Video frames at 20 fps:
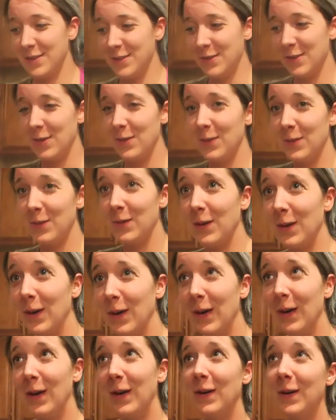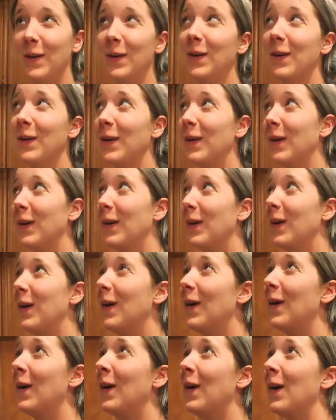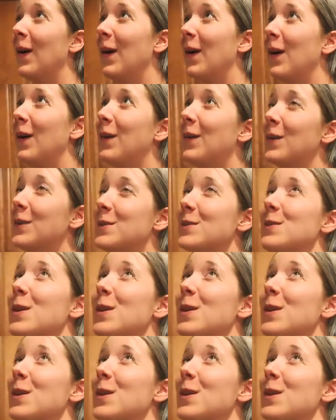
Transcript: was so good. Good tasting.